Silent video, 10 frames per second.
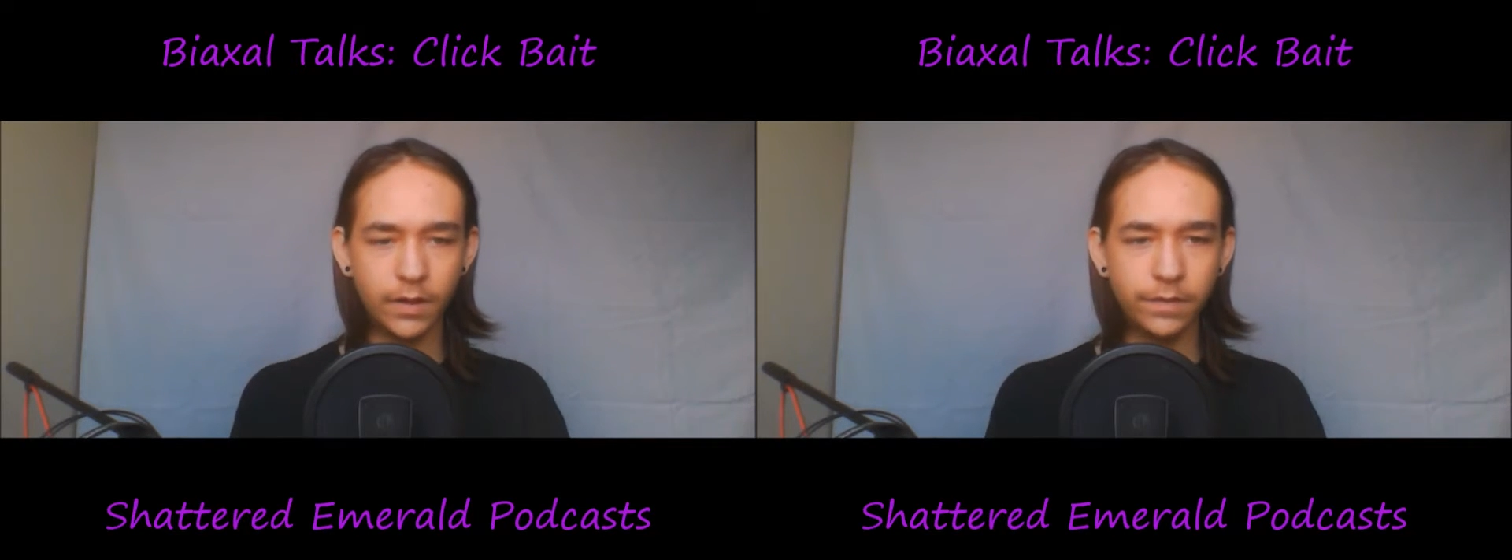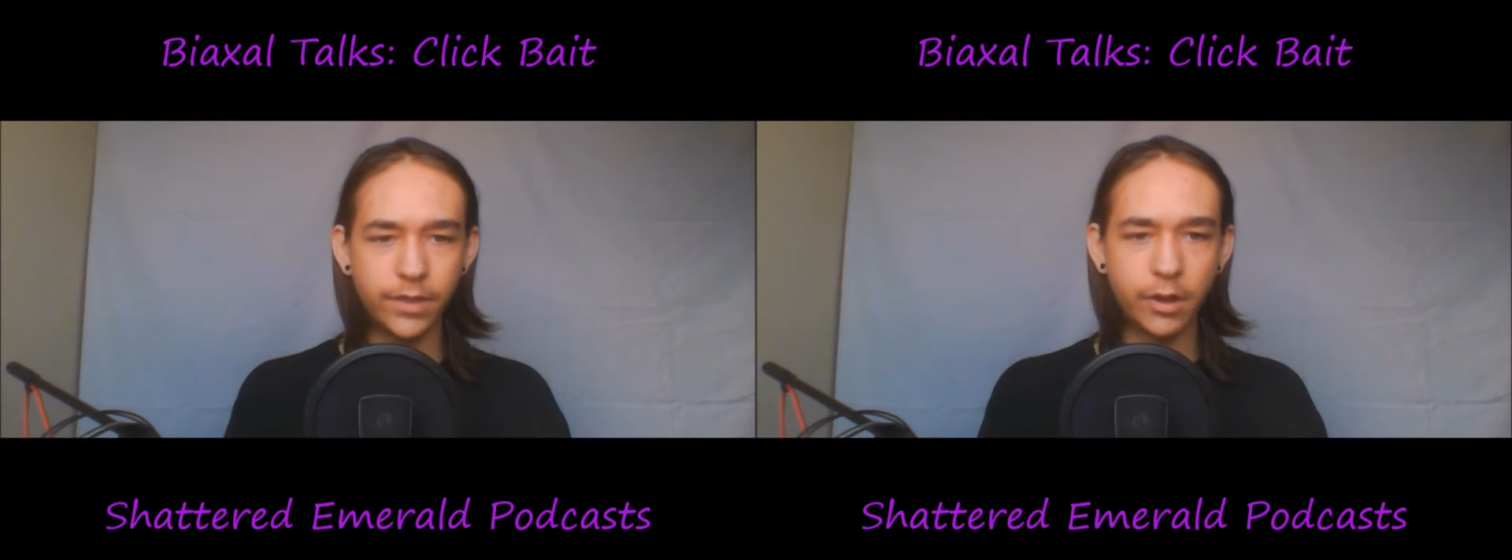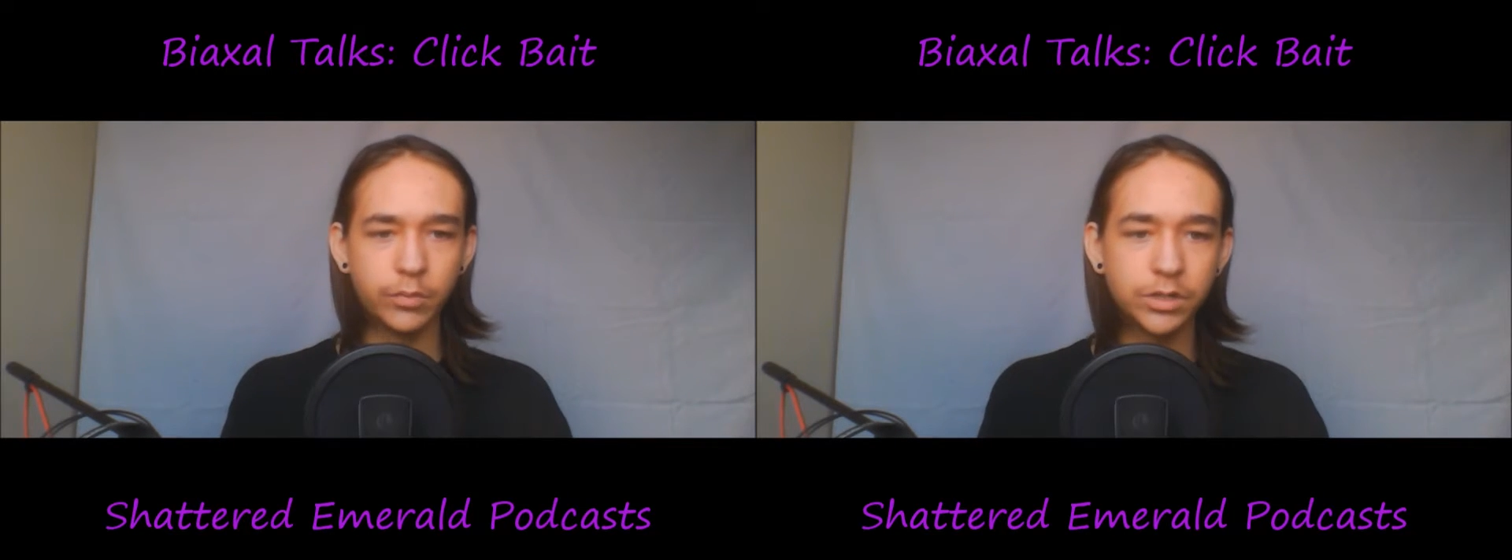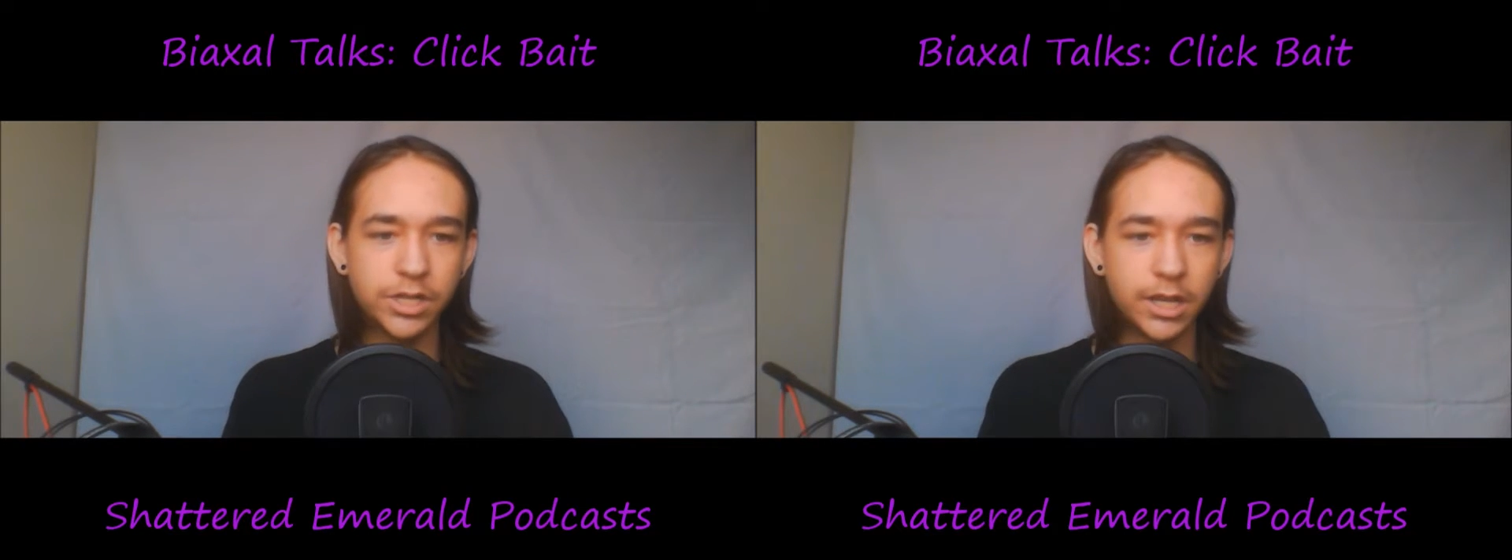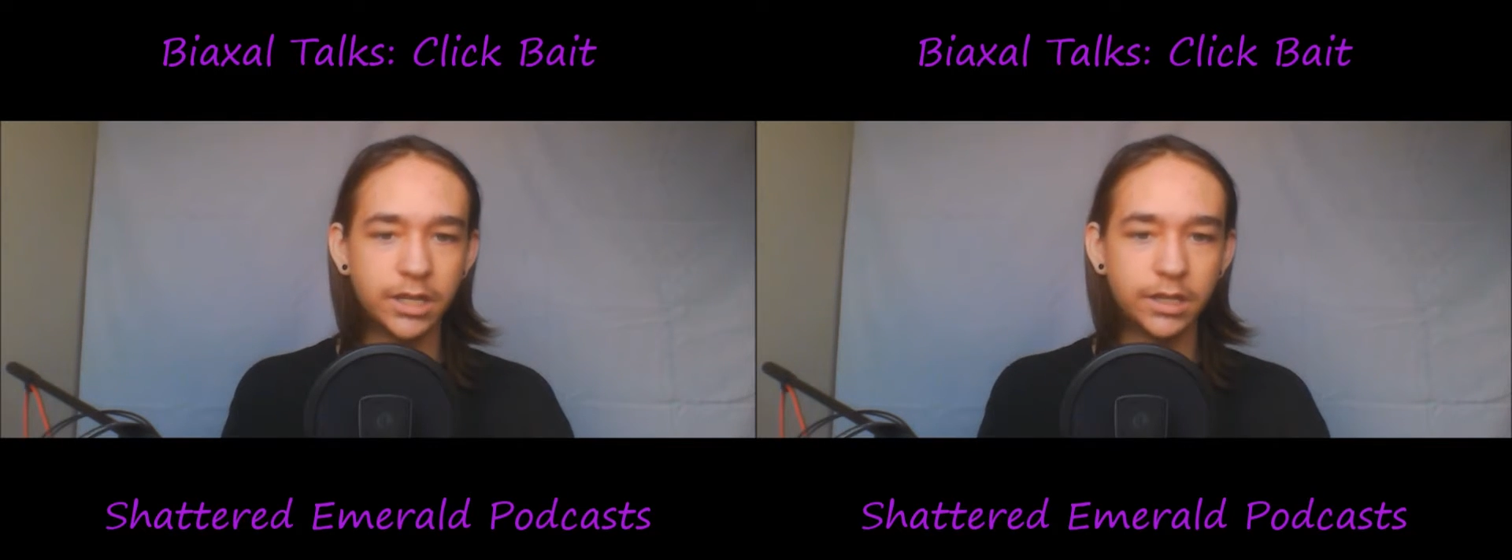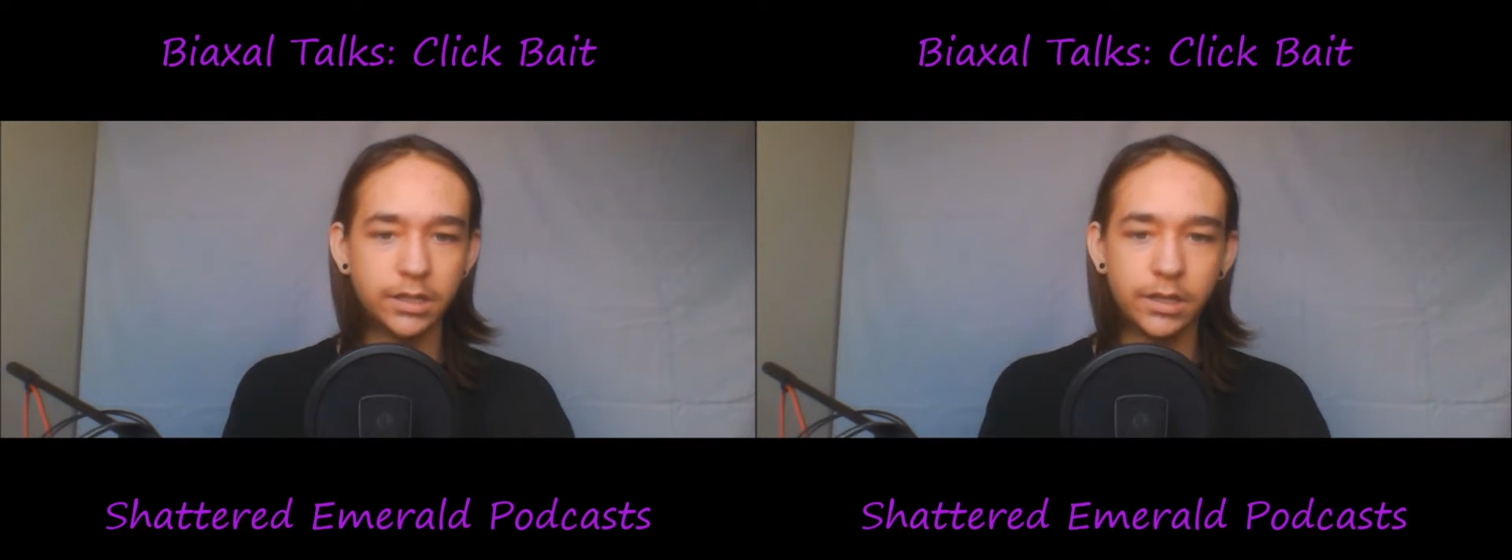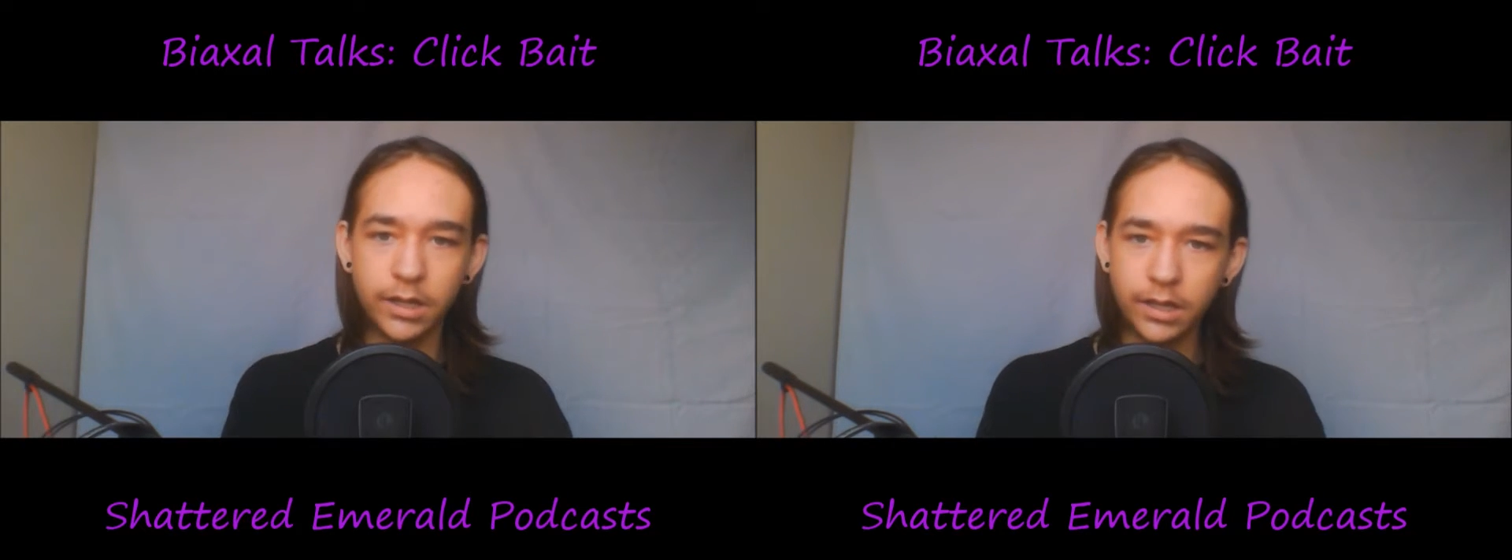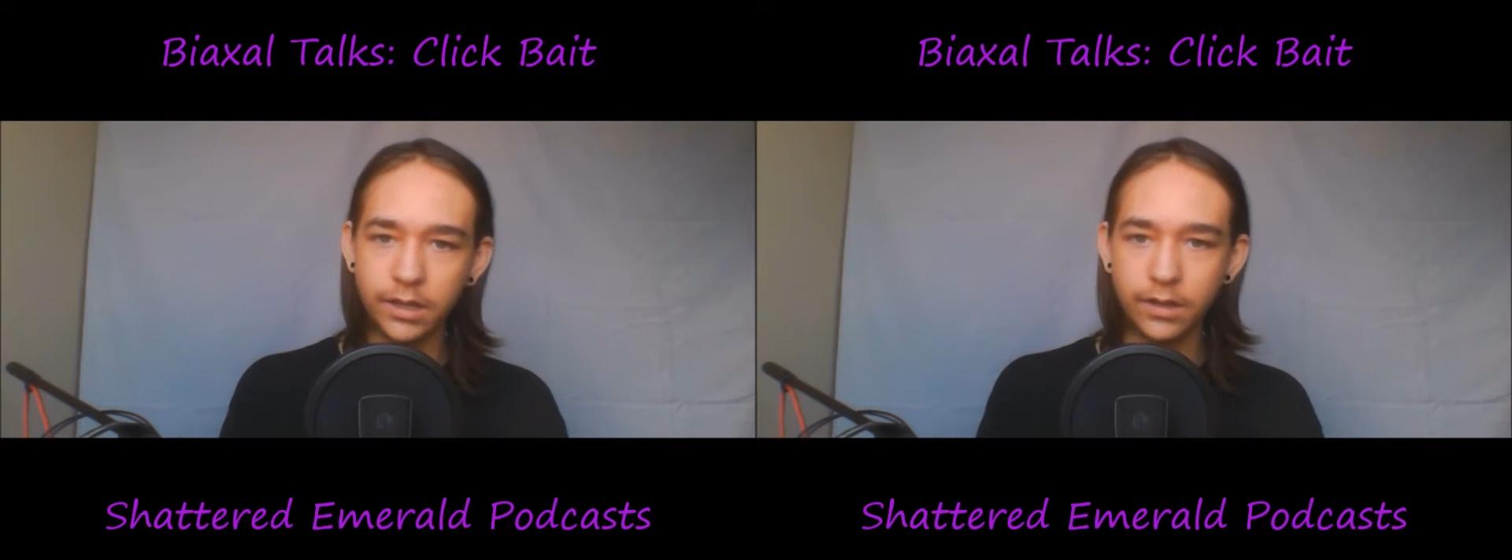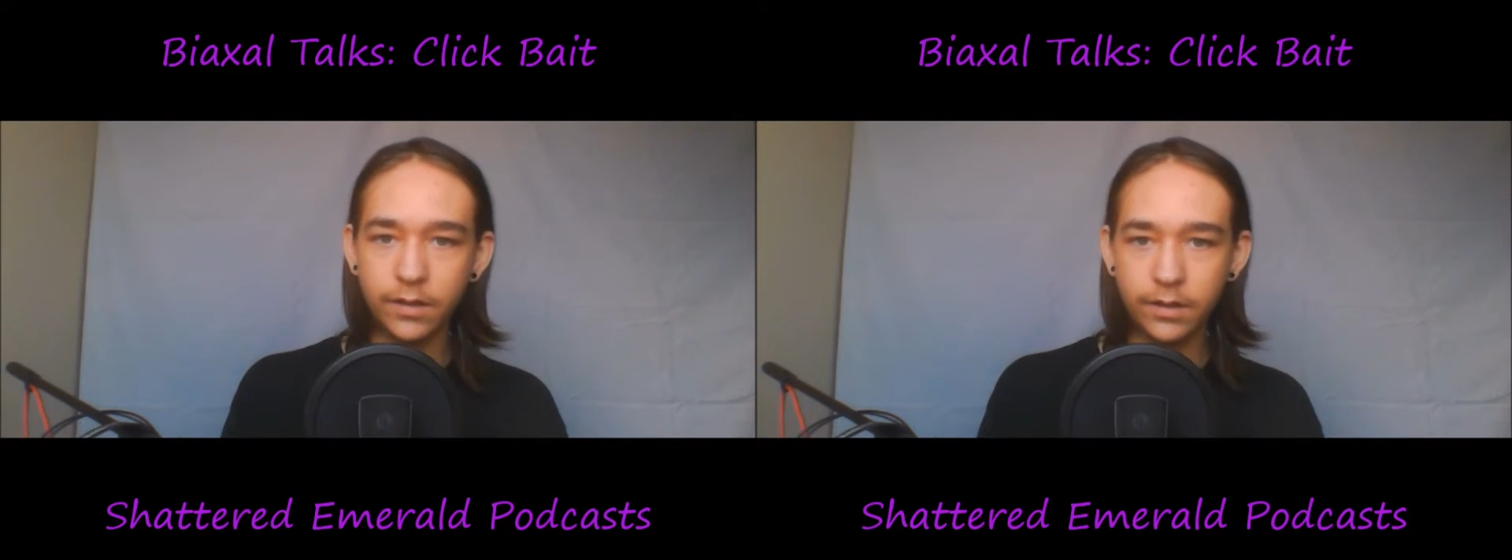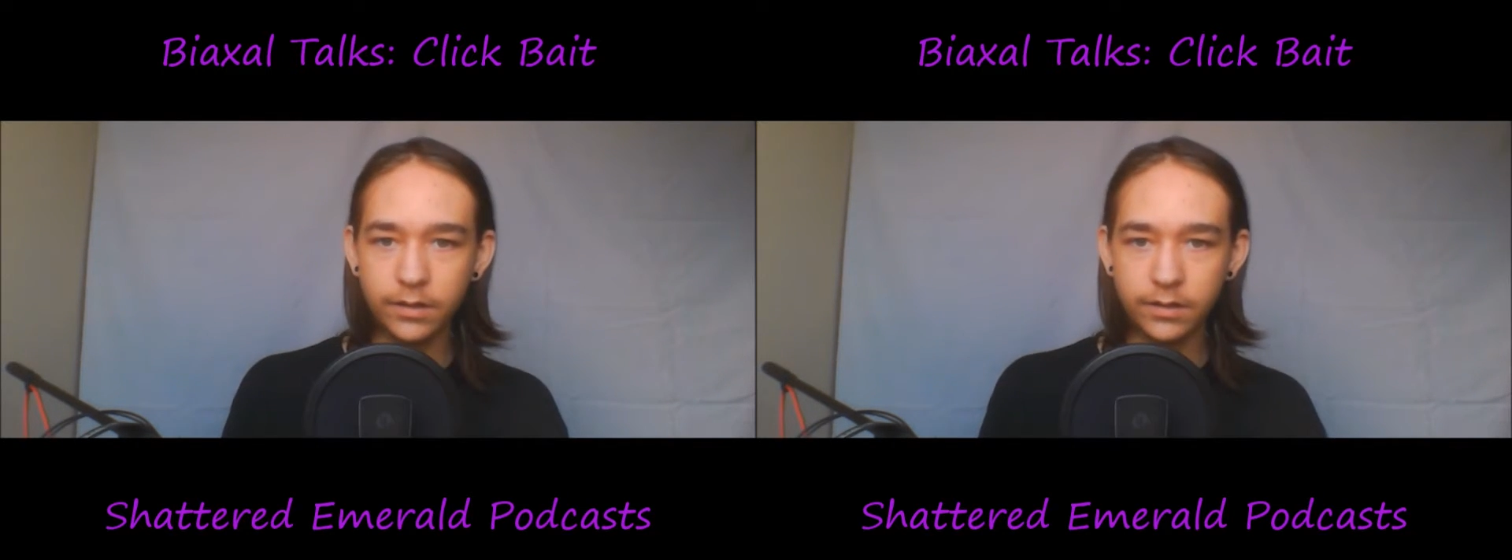that were taken
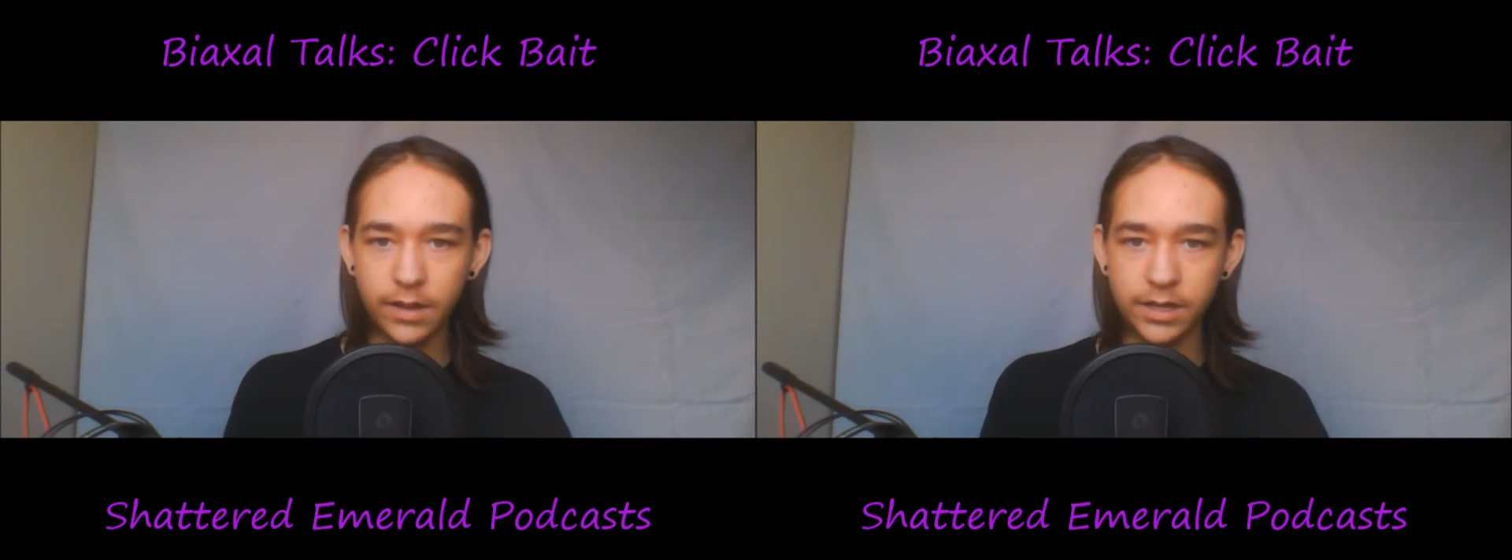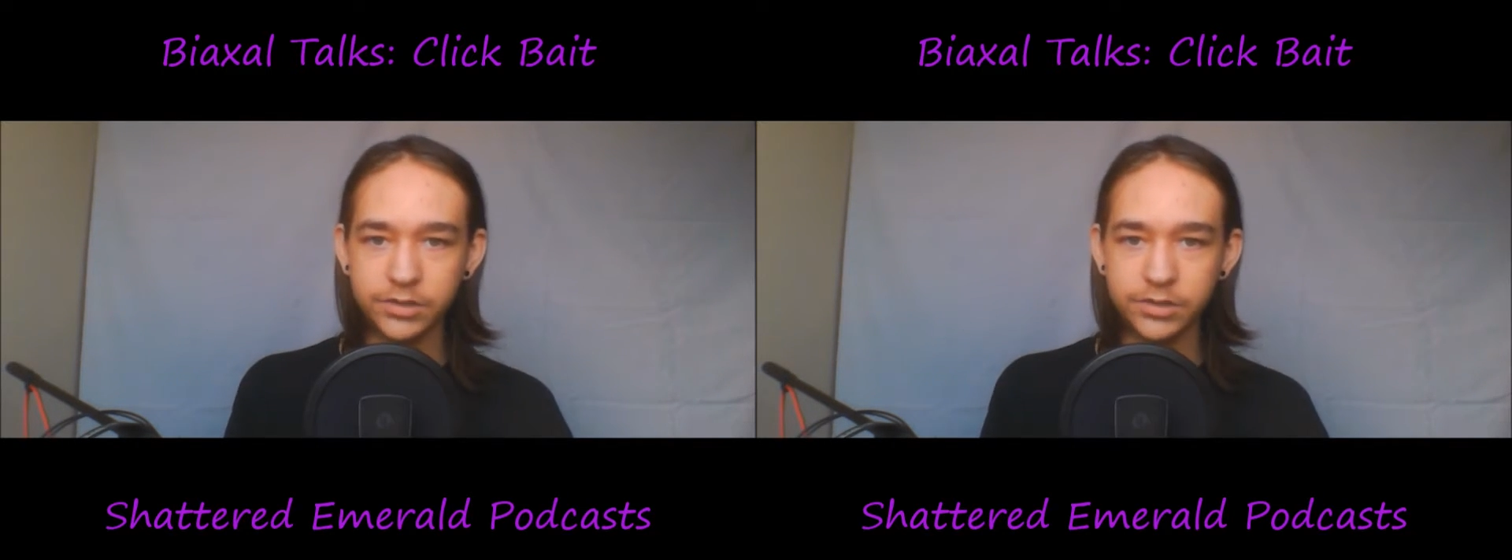as